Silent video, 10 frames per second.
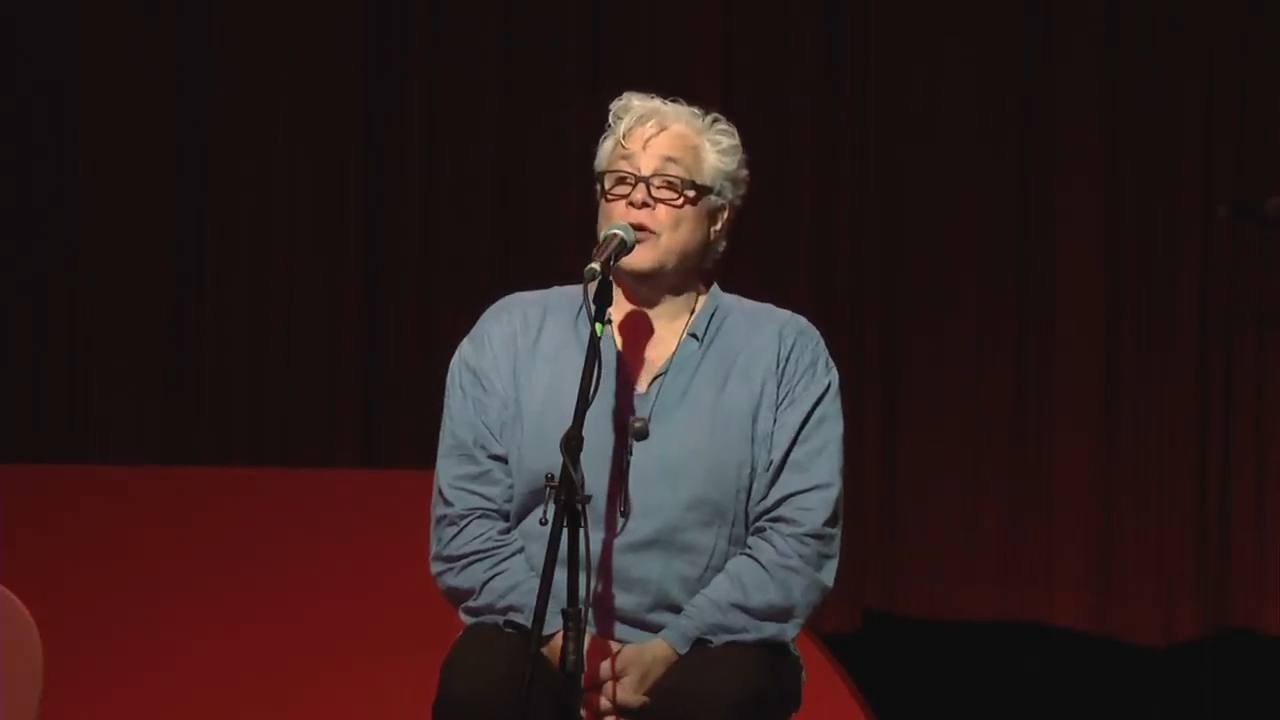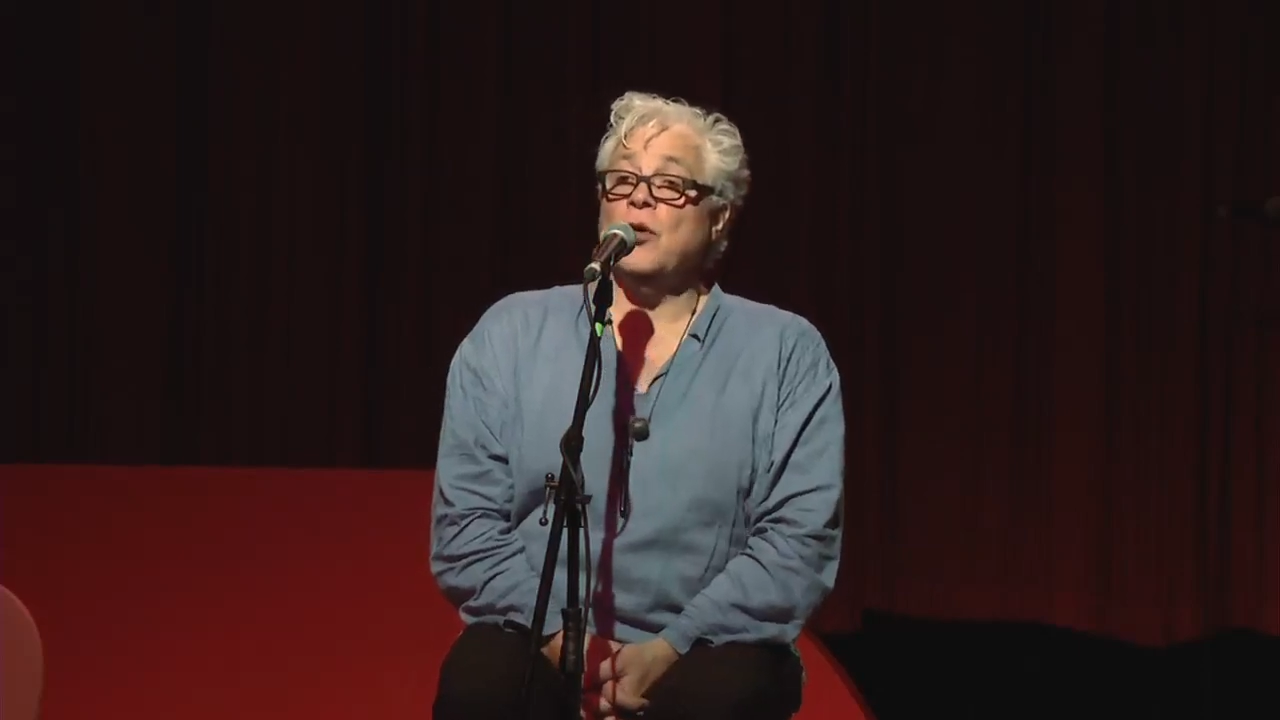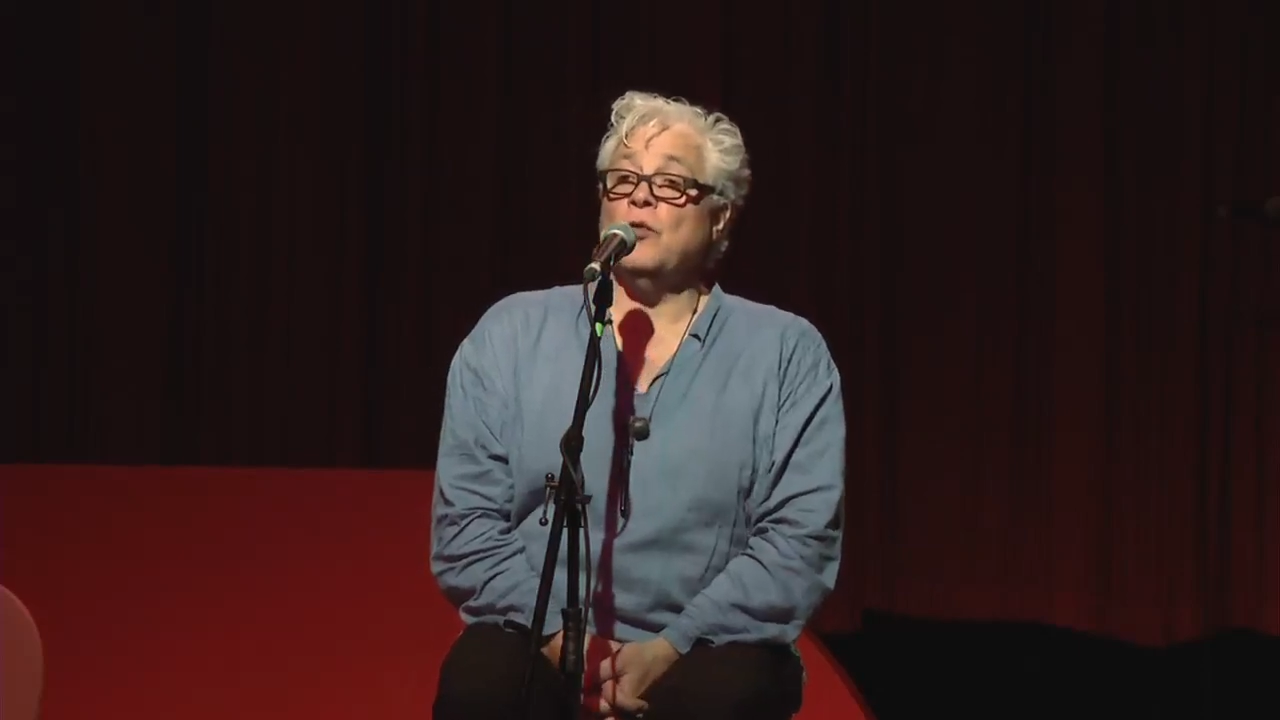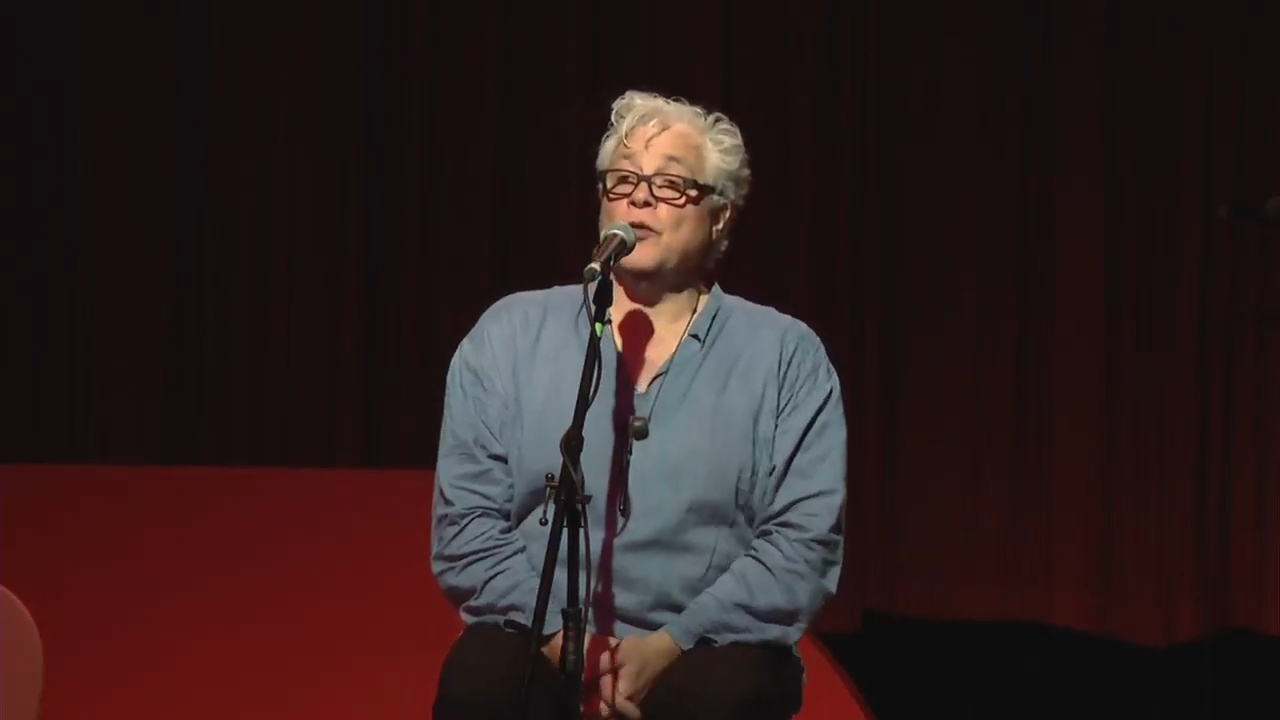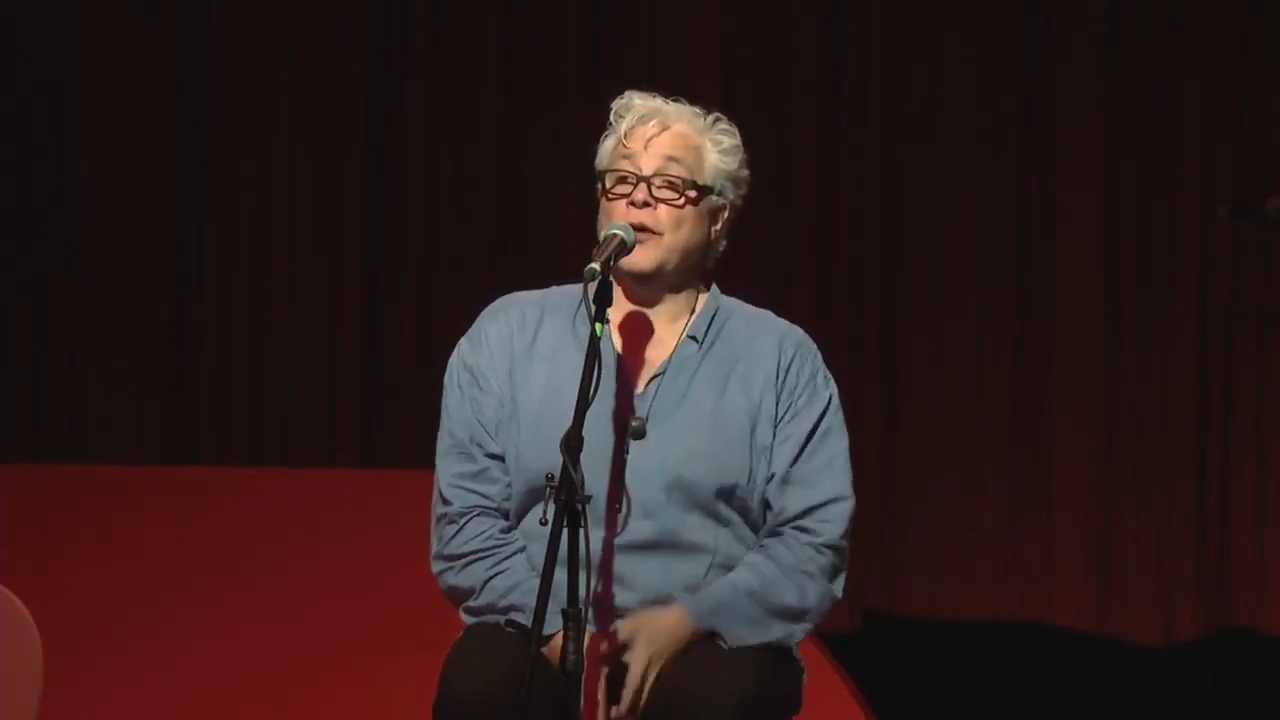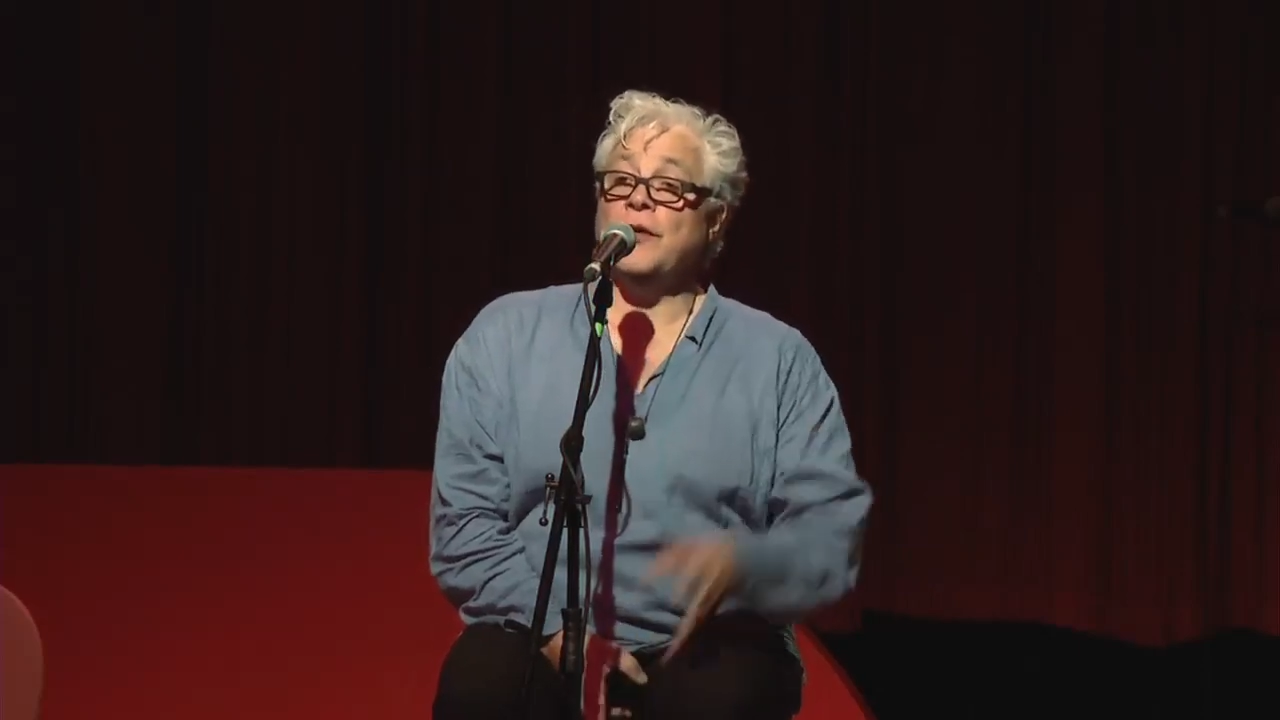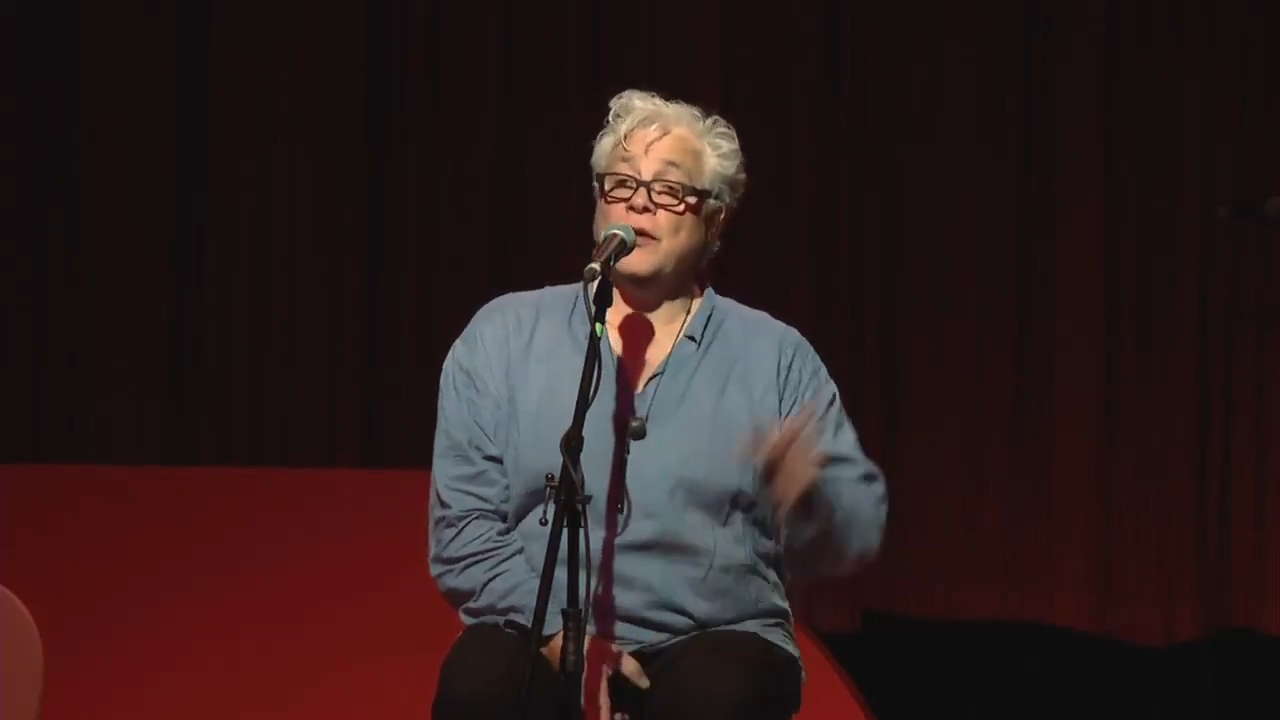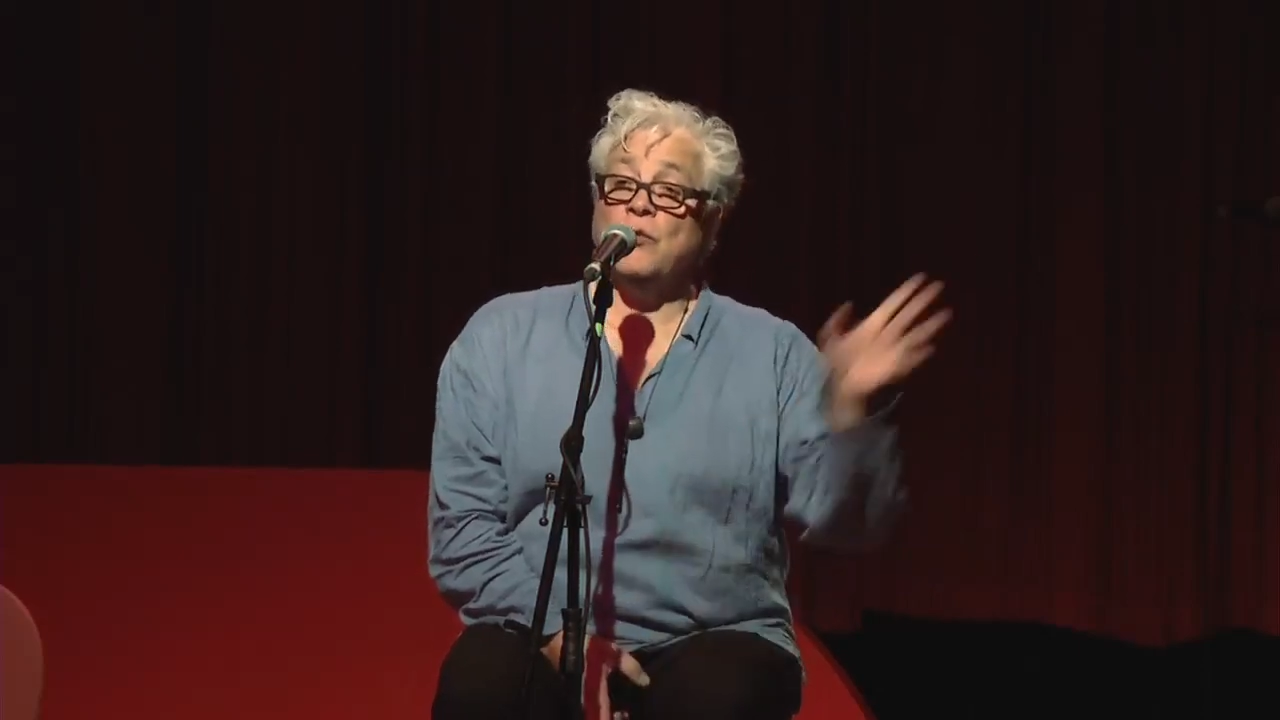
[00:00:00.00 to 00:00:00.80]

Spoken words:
over at